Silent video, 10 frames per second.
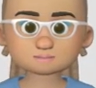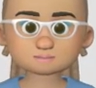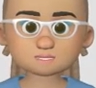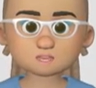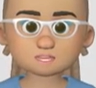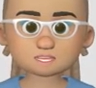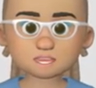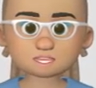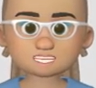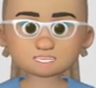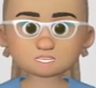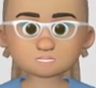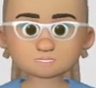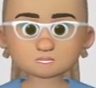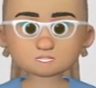And you can observe
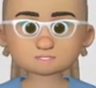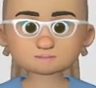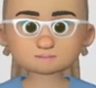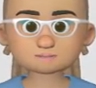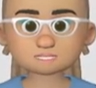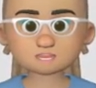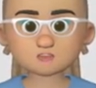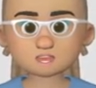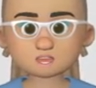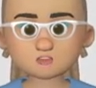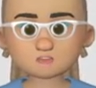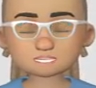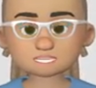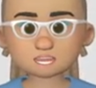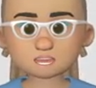here that overall
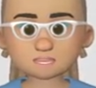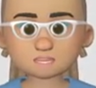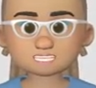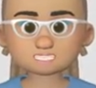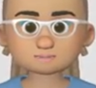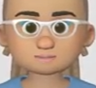what happens